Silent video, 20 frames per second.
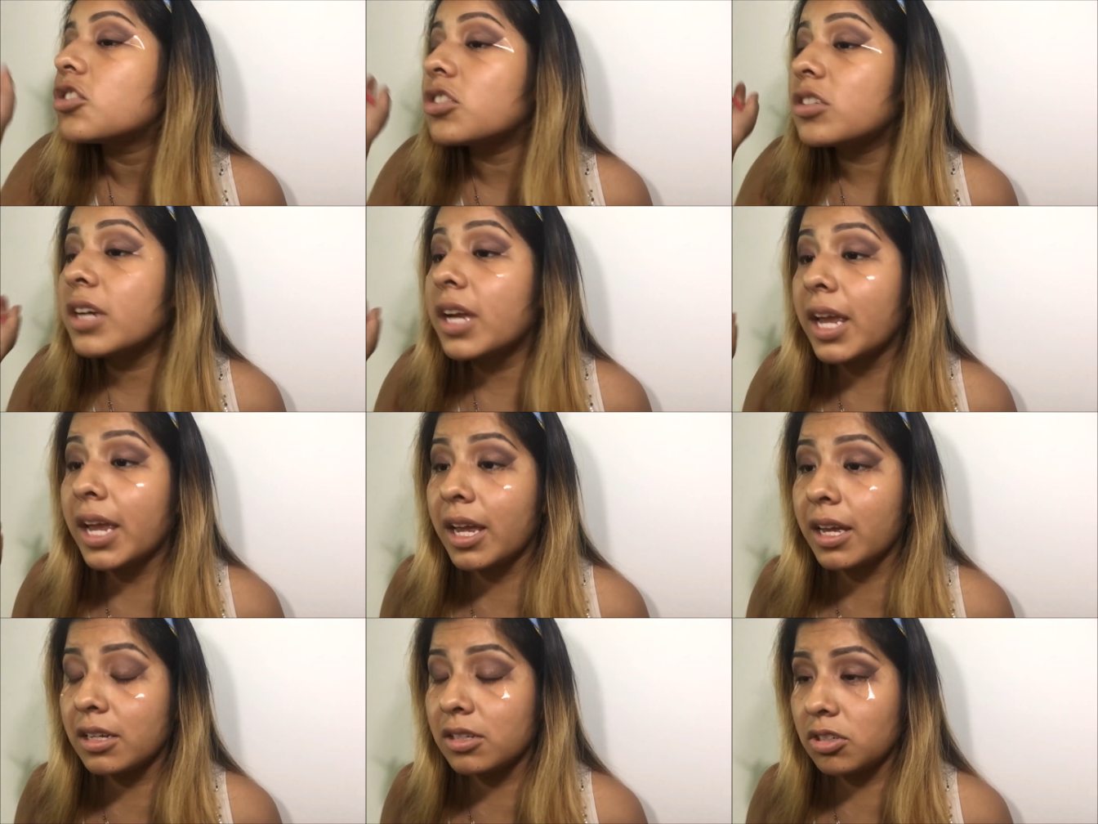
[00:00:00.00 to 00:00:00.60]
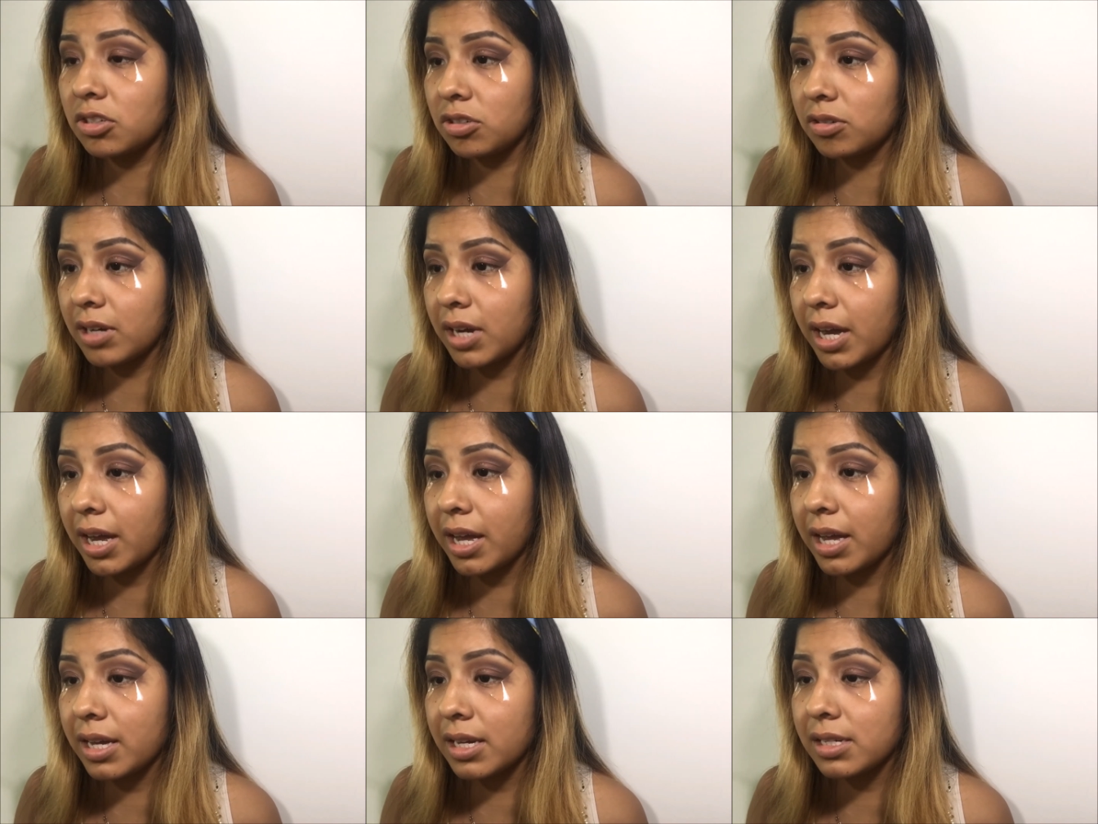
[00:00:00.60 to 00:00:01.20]
your hands, you
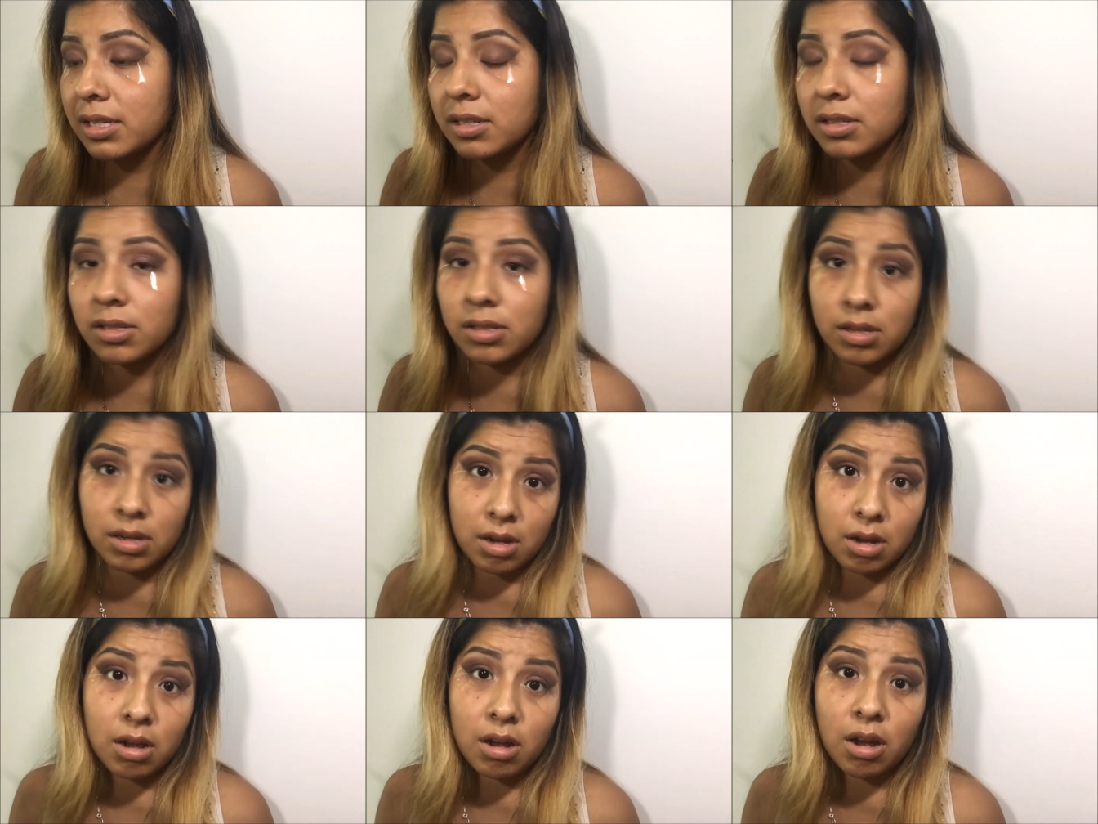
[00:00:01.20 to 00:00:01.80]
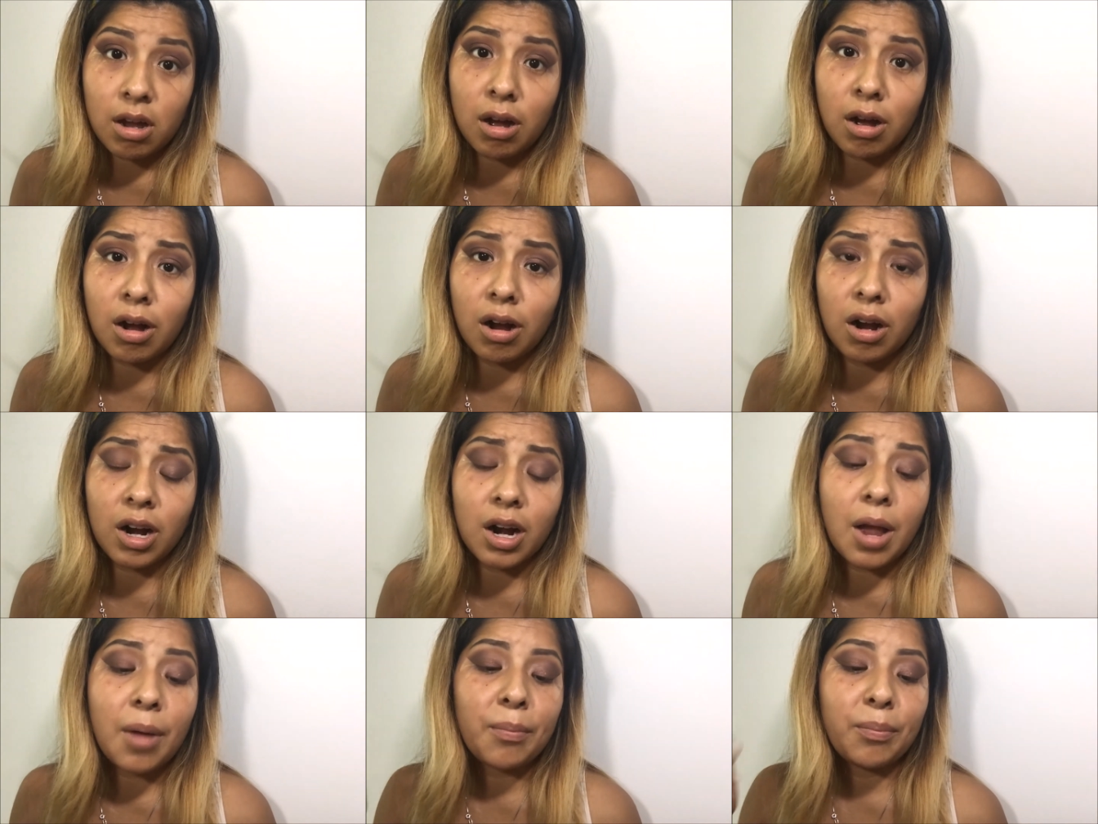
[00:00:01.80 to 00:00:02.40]
guys,
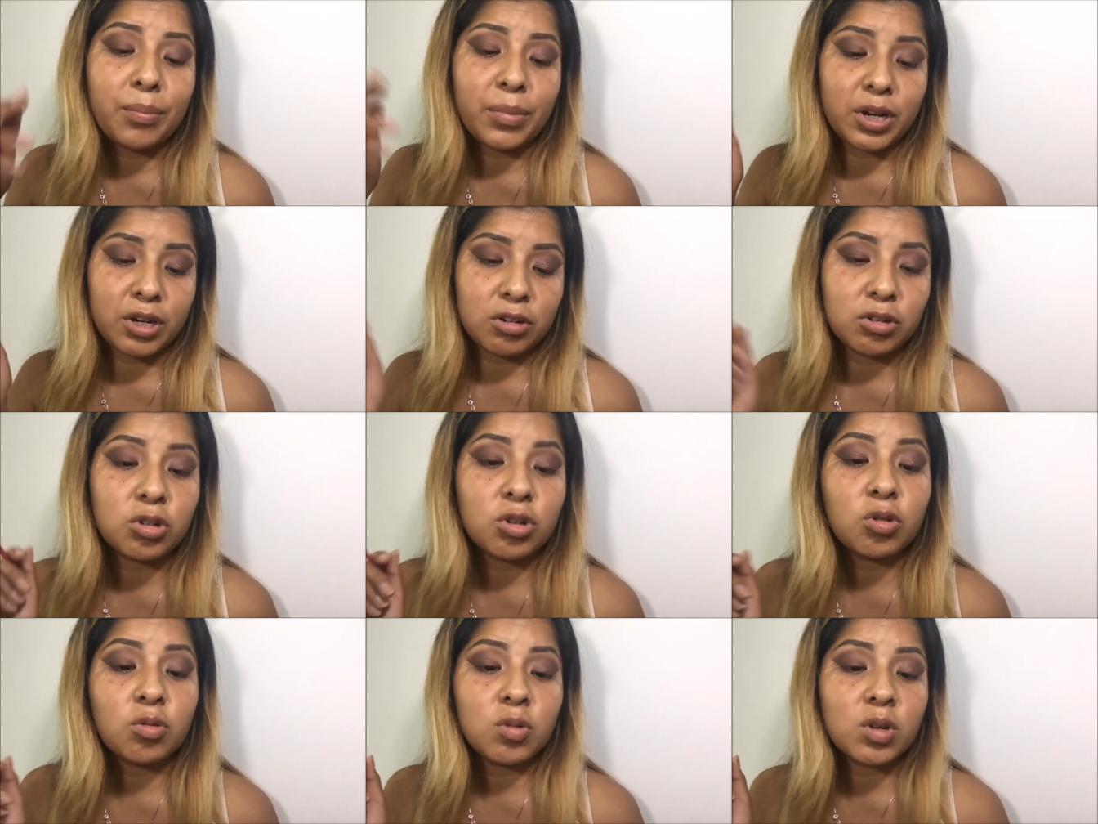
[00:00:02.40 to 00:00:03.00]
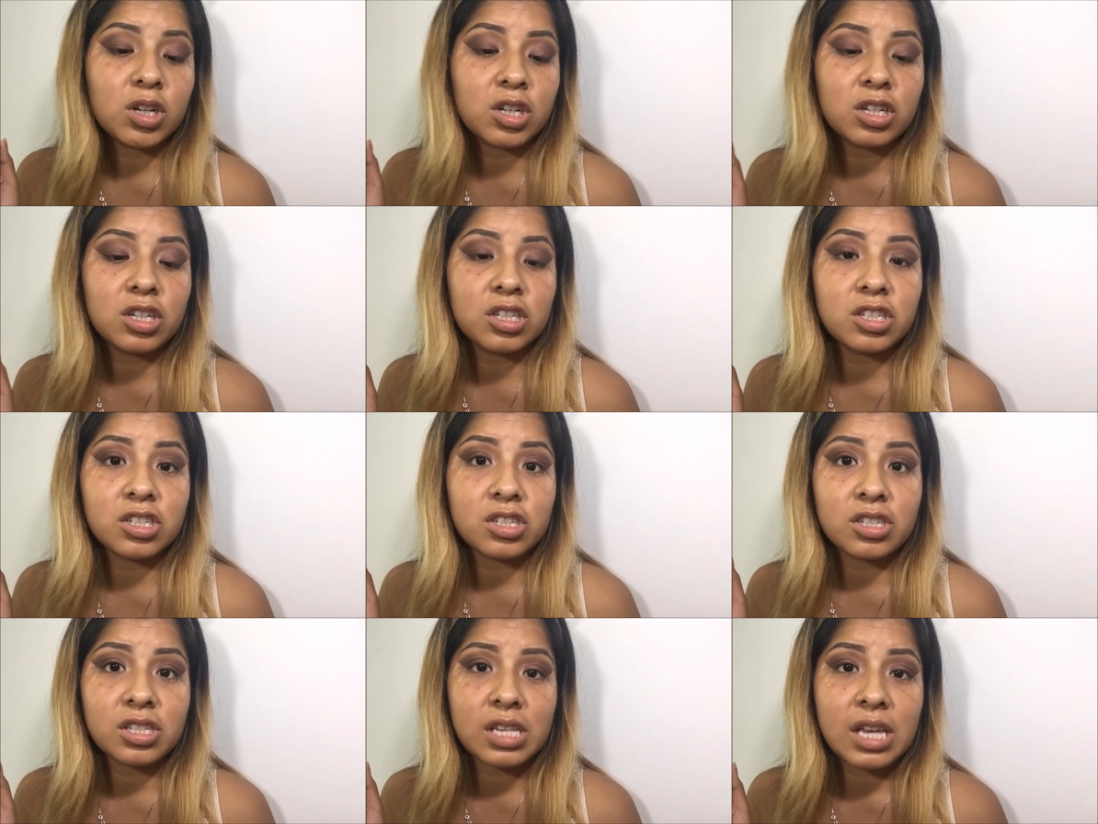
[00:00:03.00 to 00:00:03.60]
are miracle
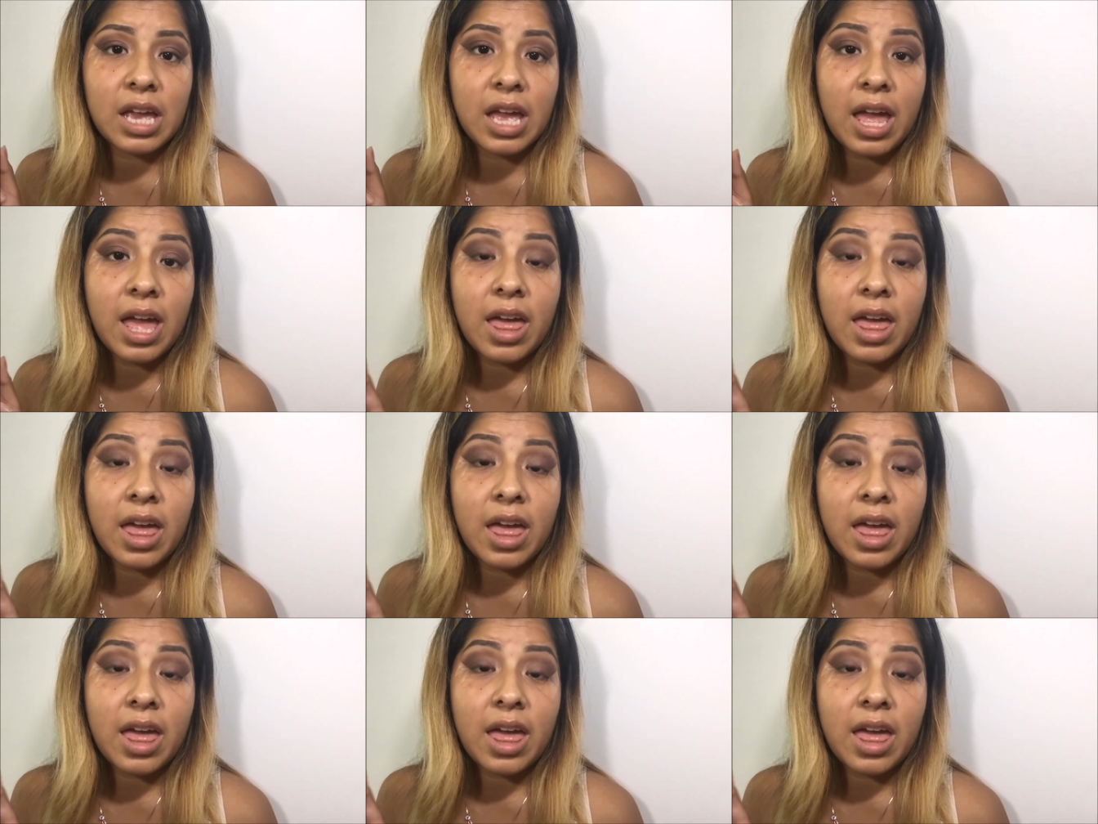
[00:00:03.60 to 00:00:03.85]
workers.